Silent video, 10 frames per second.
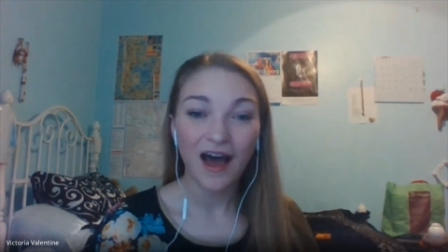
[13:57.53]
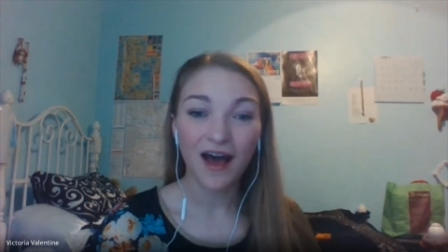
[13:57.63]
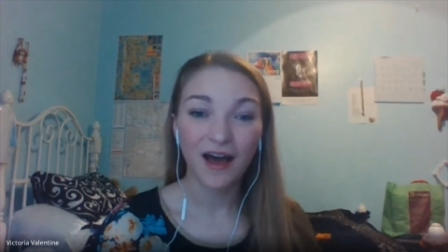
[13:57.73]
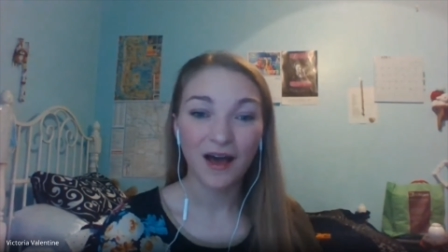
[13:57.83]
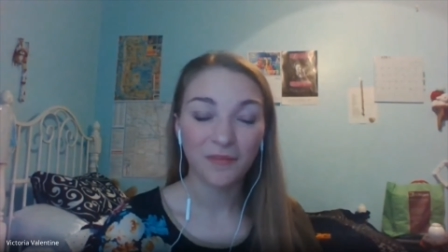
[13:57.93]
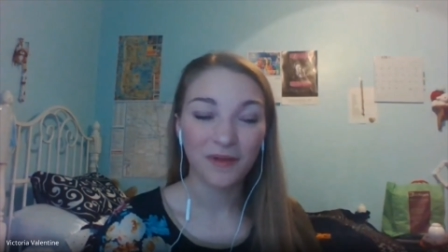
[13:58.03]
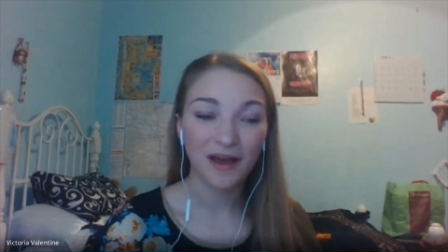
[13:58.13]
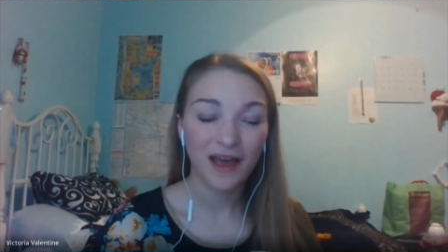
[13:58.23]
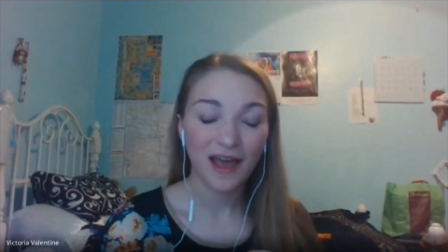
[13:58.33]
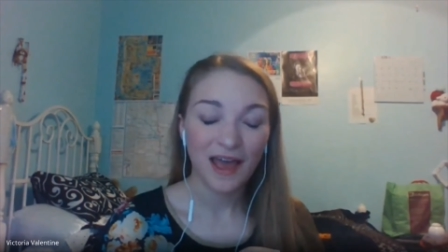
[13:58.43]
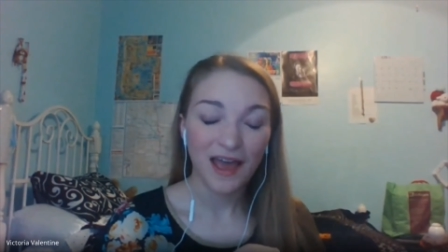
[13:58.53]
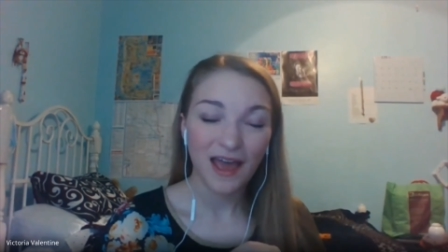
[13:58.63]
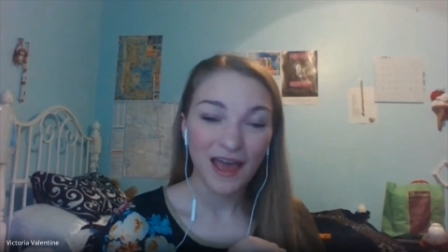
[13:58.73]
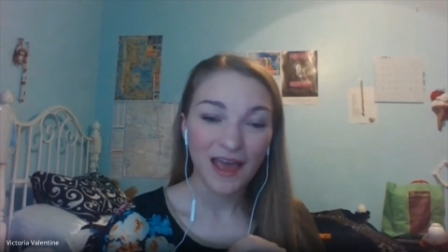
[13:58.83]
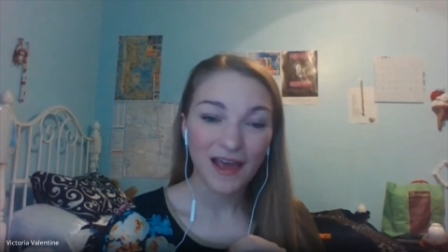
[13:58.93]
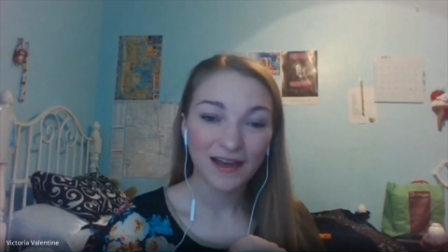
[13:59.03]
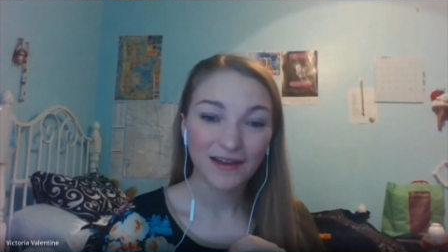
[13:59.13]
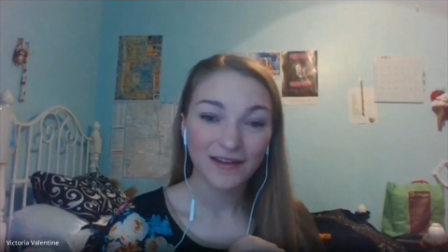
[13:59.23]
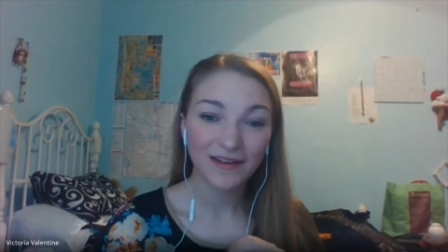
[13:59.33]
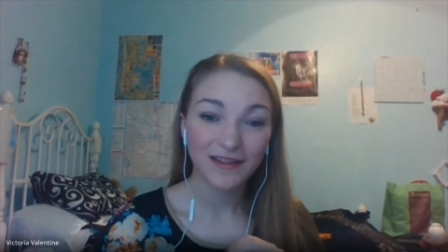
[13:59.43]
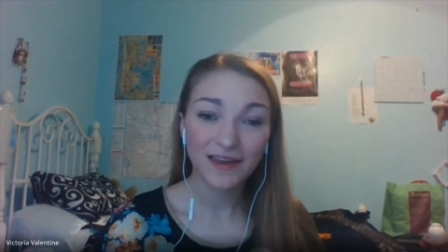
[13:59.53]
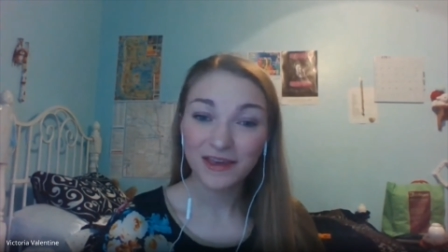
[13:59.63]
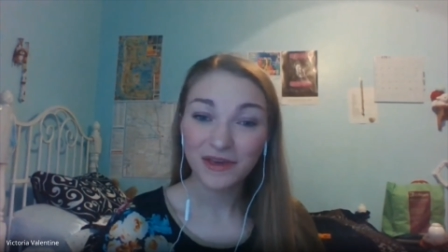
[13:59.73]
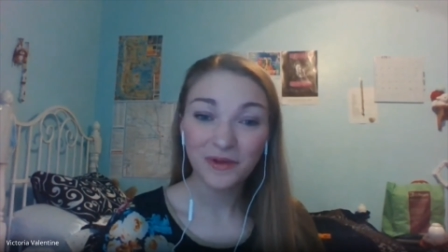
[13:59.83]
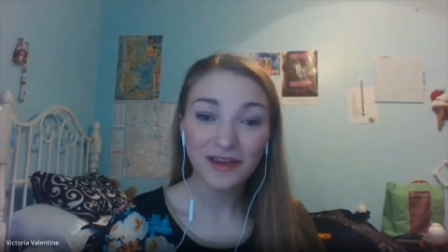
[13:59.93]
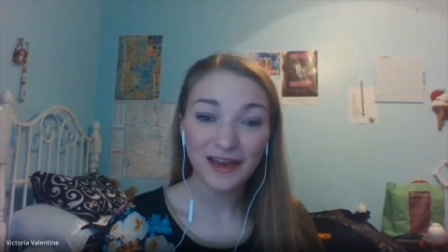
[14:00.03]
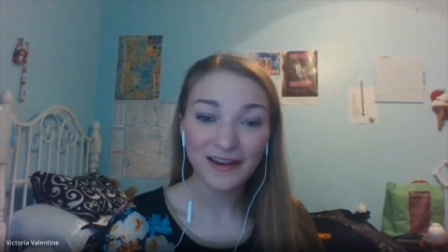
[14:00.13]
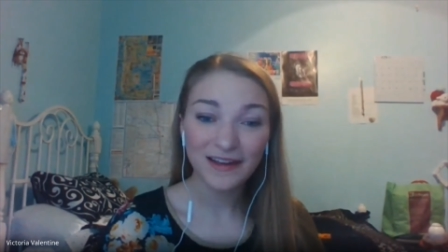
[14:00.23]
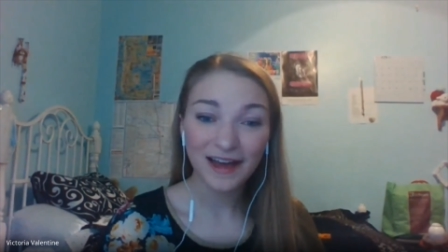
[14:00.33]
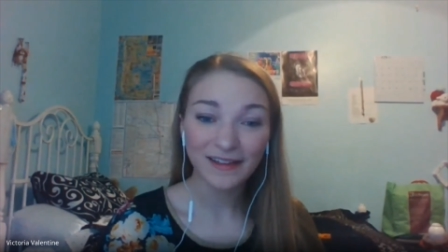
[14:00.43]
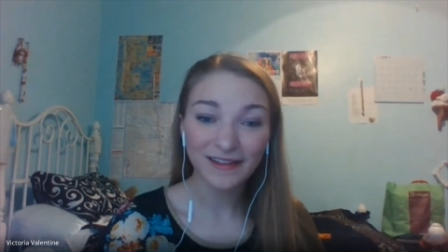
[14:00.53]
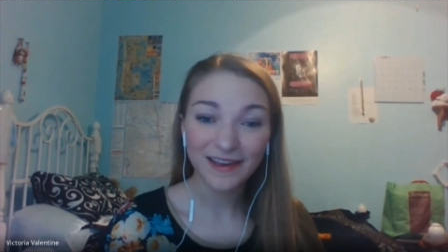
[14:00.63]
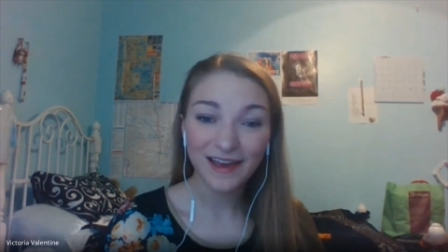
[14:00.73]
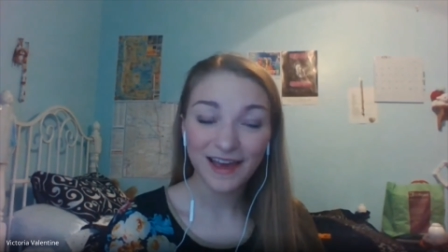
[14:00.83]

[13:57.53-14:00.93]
Um, and thank you again, Kelly.